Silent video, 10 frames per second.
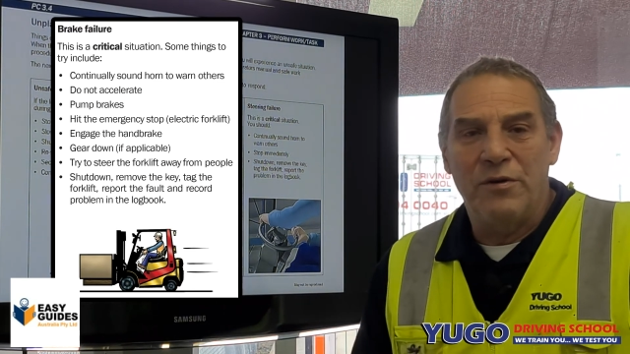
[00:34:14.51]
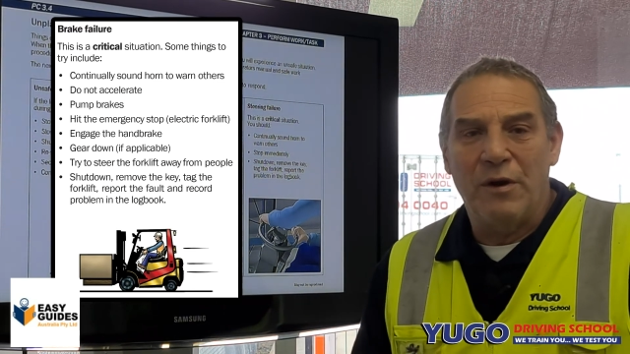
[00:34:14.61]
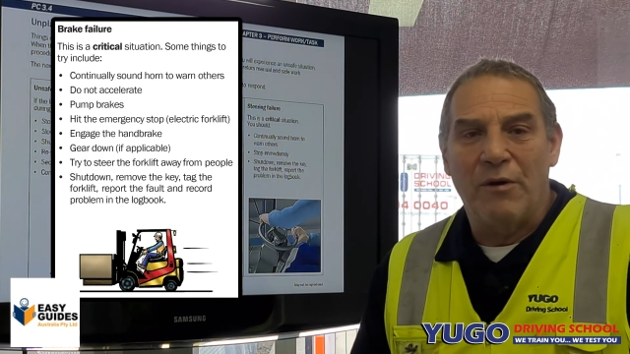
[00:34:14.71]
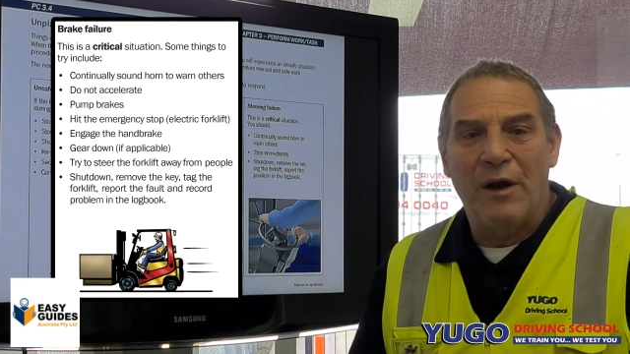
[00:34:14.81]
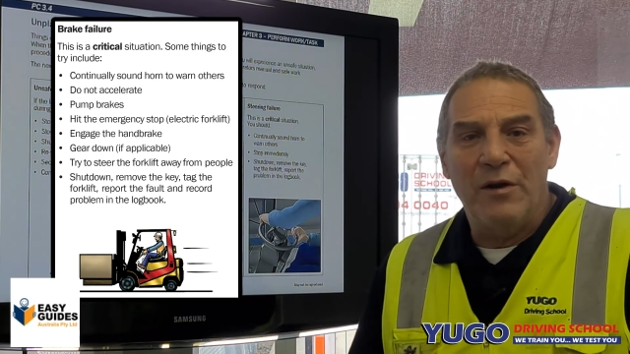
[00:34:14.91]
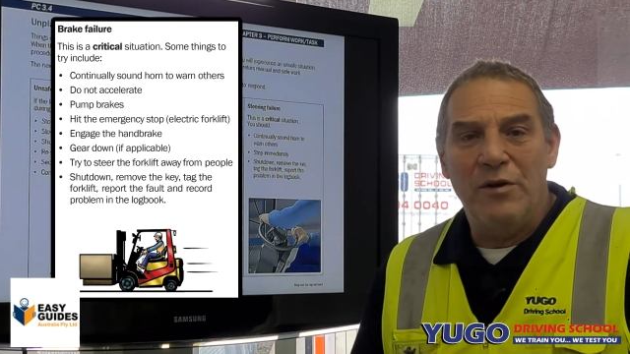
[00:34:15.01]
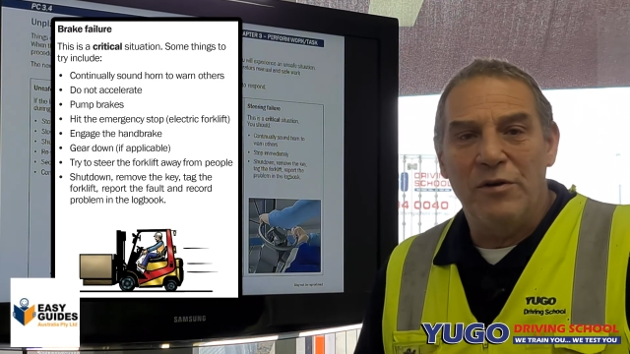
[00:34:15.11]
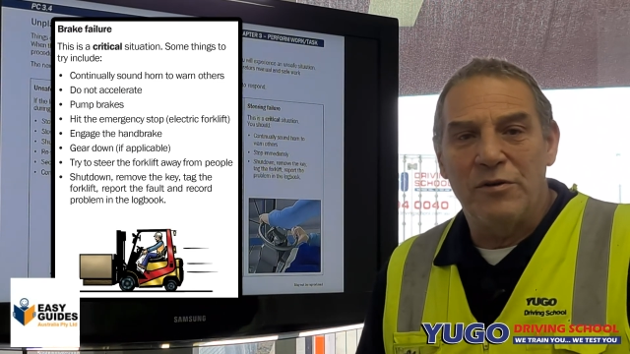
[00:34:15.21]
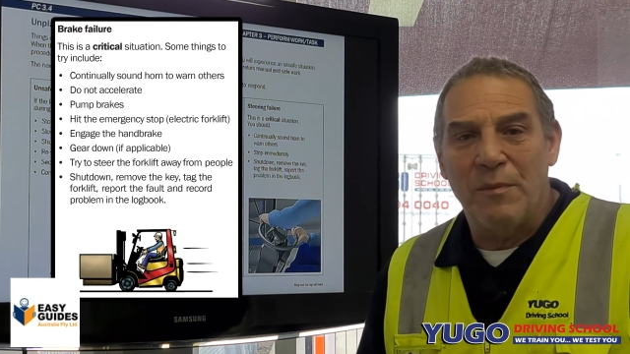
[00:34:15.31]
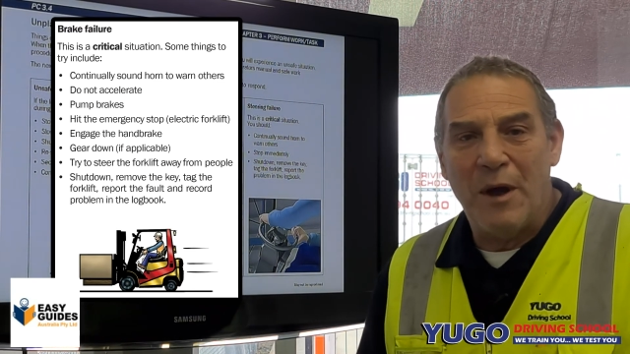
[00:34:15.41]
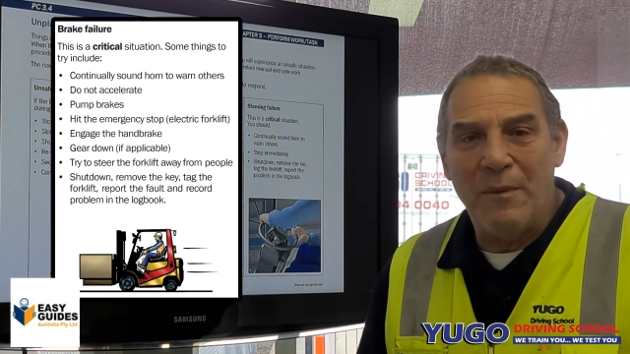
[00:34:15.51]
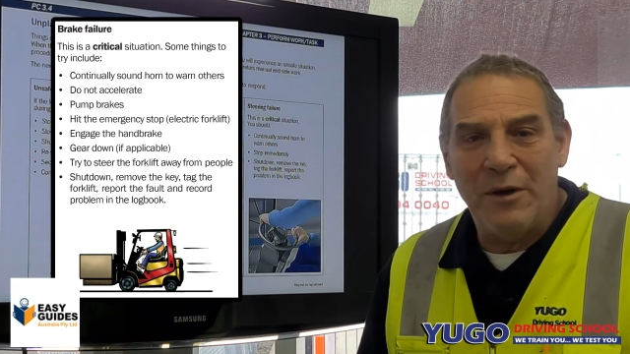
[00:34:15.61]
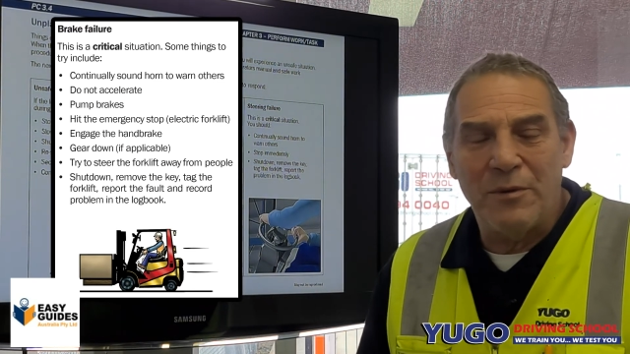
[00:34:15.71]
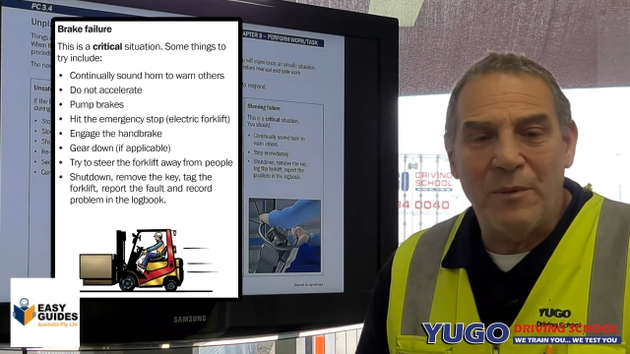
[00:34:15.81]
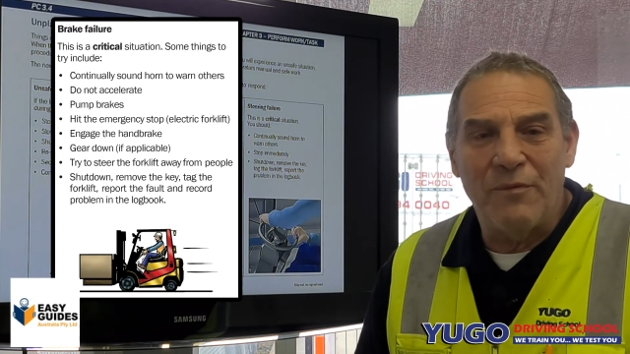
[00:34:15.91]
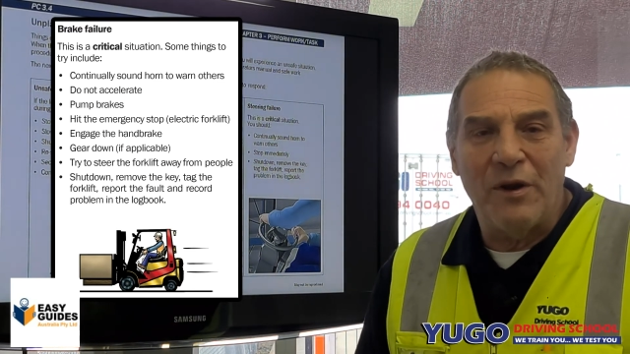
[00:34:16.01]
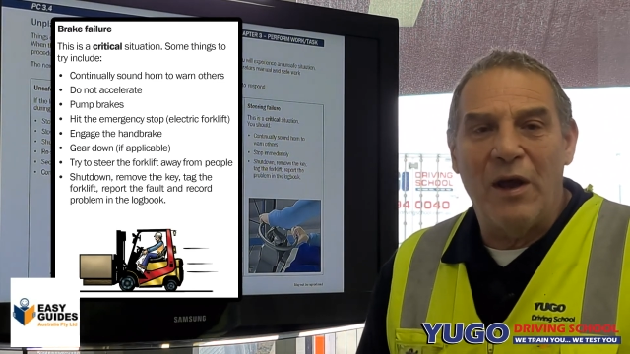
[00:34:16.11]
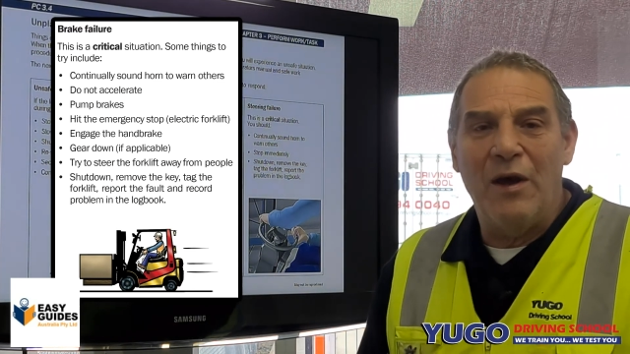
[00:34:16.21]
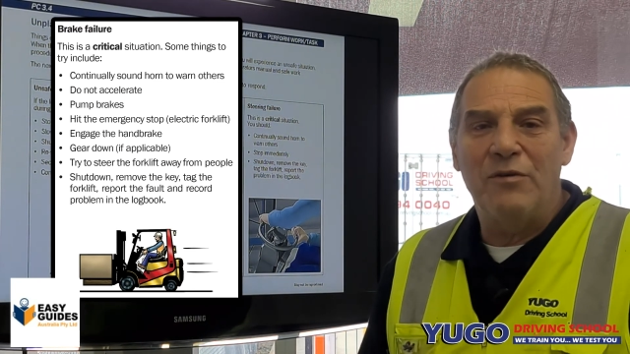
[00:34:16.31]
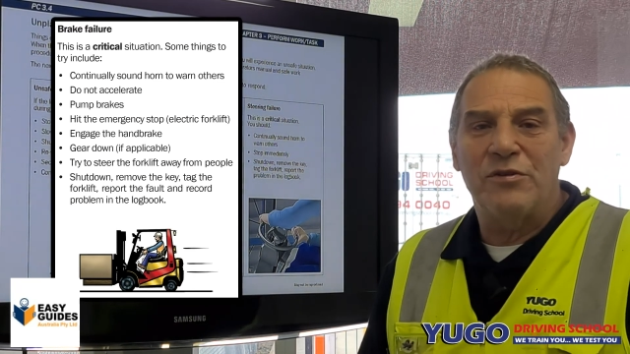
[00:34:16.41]
to the ground and use the momentum of the
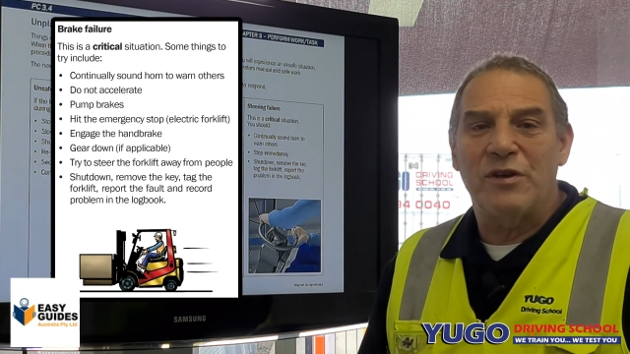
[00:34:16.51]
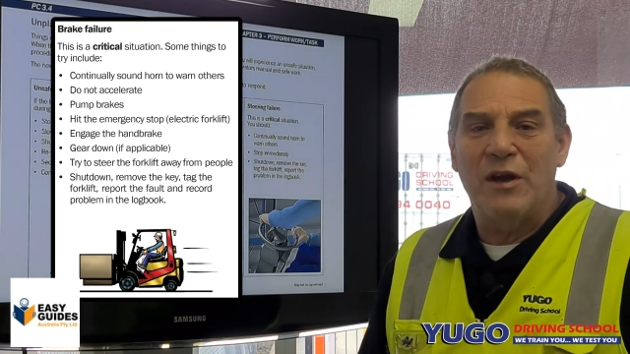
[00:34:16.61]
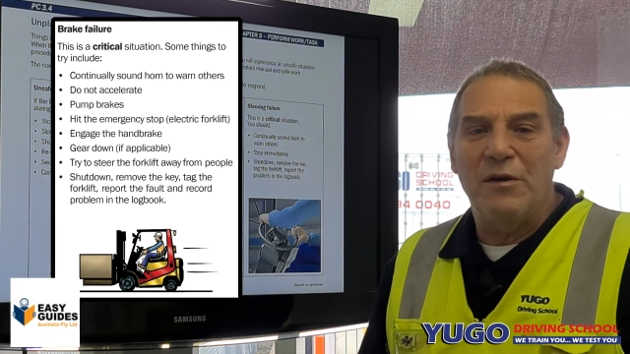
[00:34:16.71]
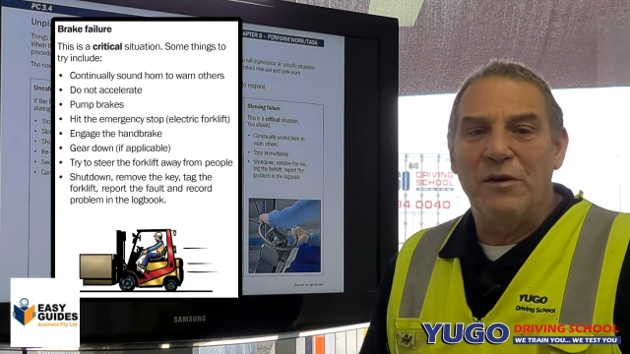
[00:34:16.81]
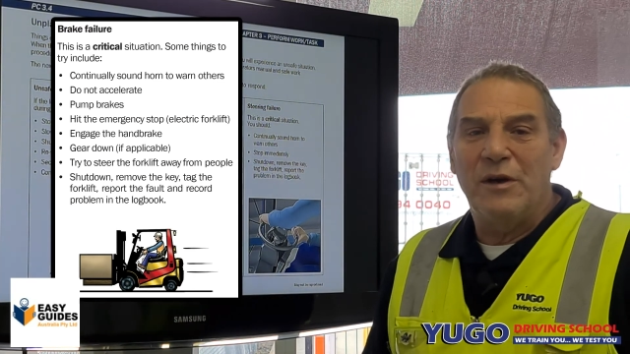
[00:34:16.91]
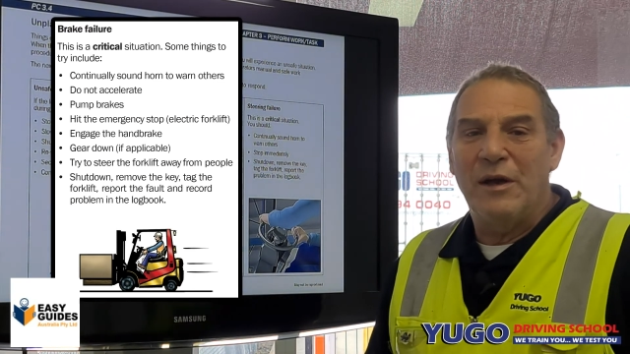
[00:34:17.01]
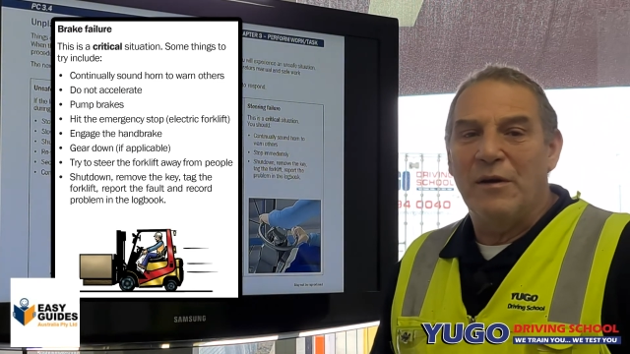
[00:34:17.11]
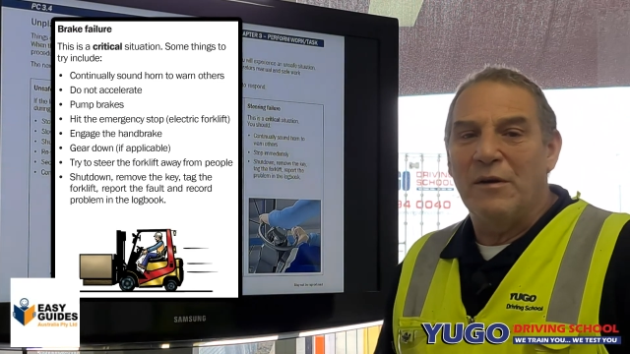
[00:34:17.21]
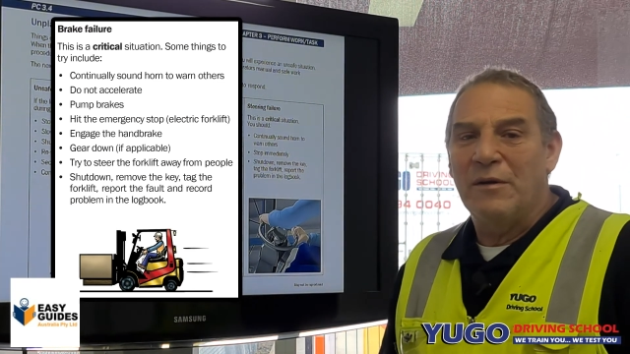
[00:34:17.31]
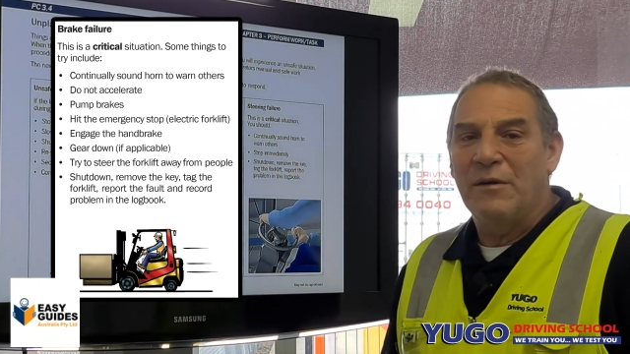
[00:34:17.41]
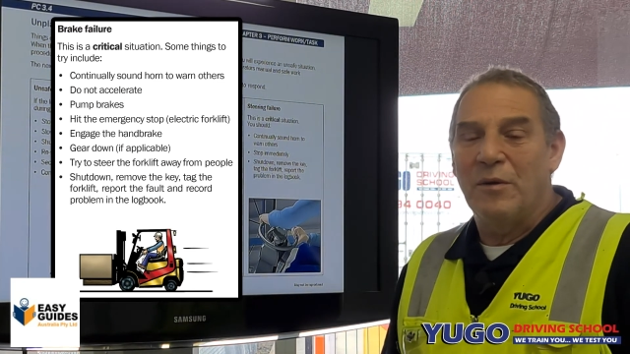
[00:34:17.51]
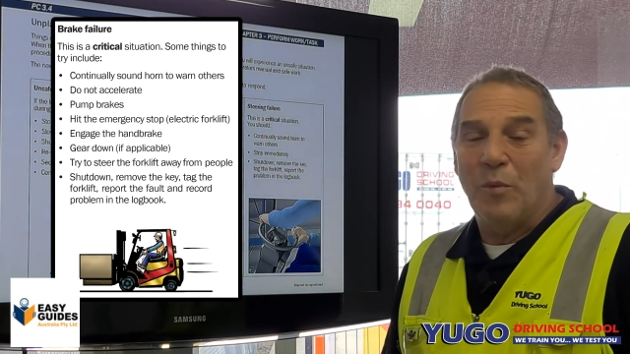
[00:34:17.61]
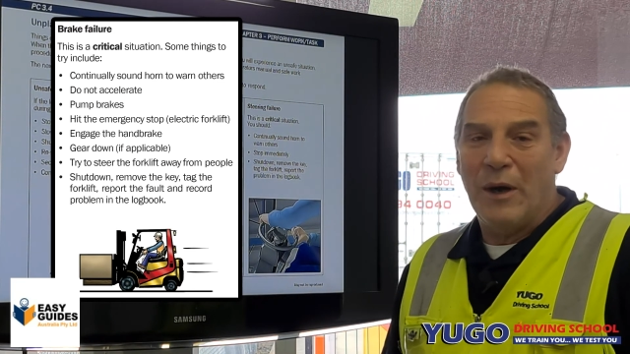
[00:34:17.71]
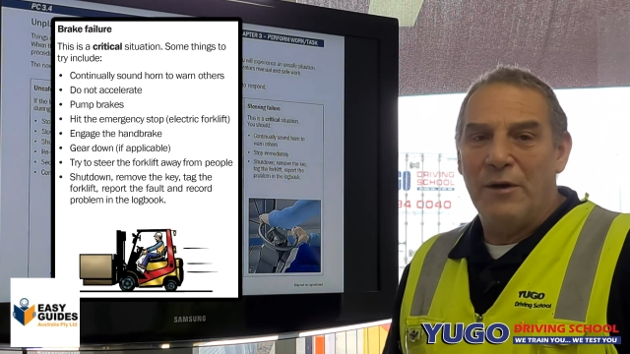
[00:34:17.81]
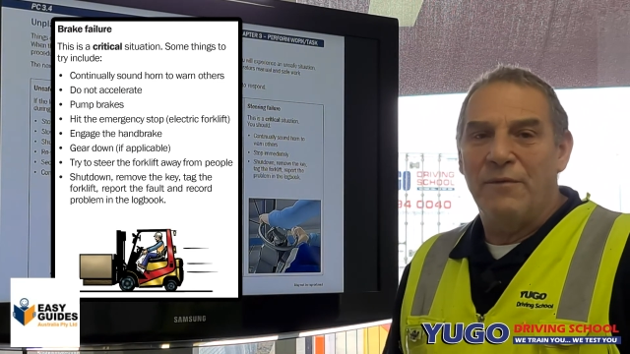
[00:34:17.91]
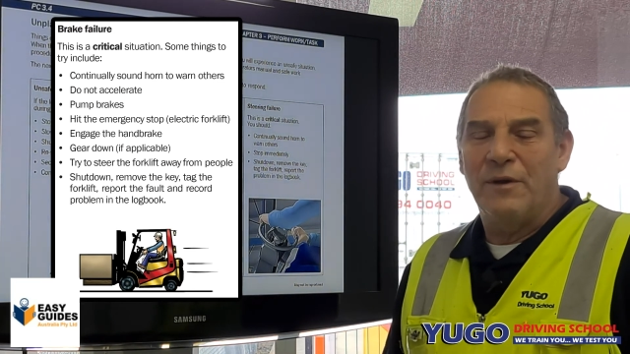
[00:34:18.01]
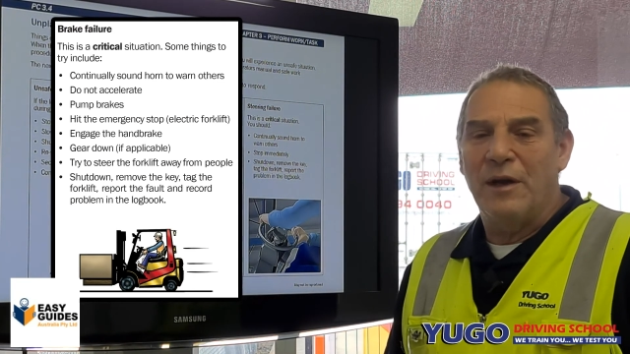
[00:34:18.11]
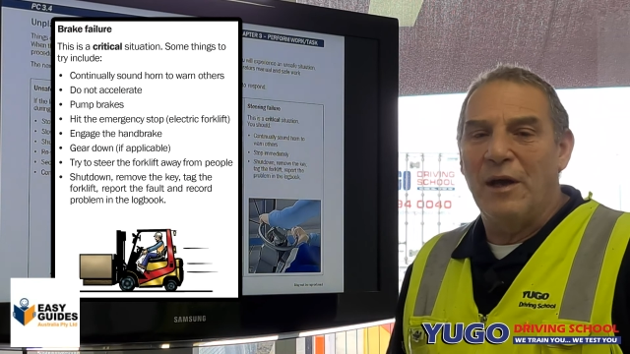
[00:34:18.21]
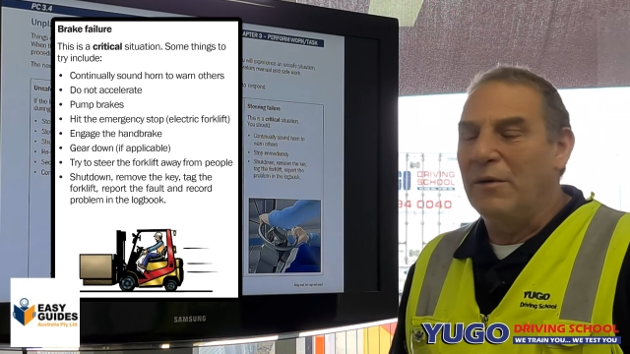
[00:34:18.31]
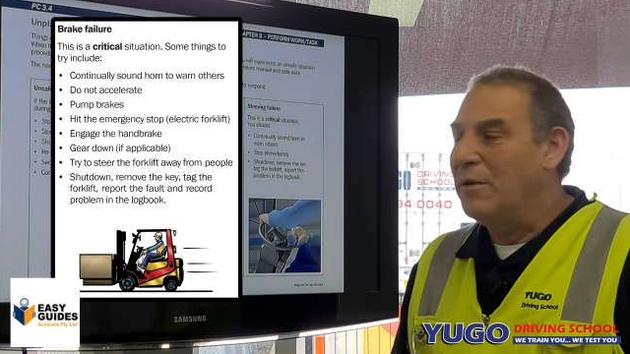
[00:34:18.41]
load to slow you down, the weight of the
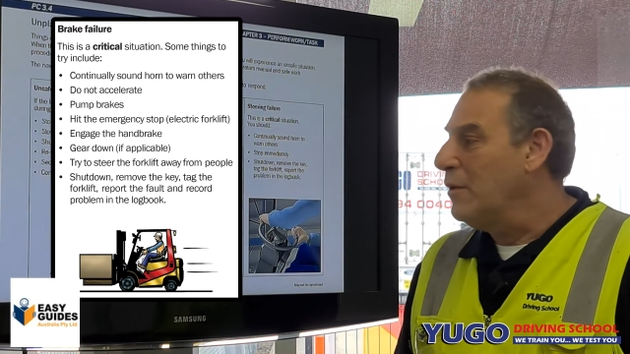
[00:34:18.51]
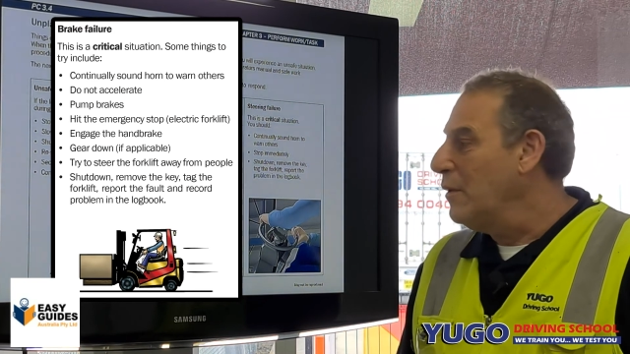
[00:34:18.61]
load.